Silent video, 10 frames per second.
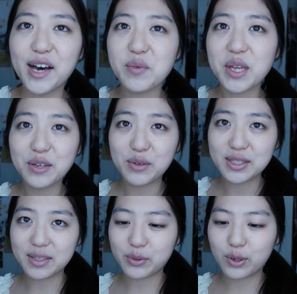
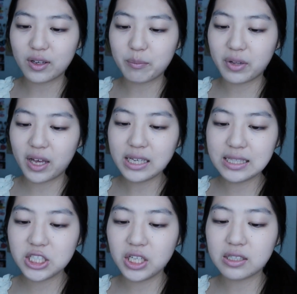Anyways, I'm gonna apply a
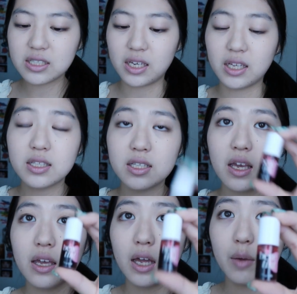cheek tint.
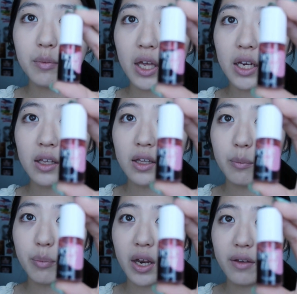I'm getting the
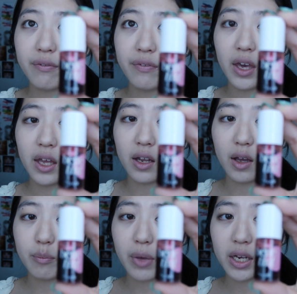
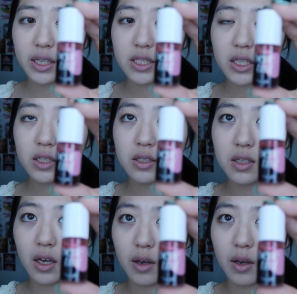Benetint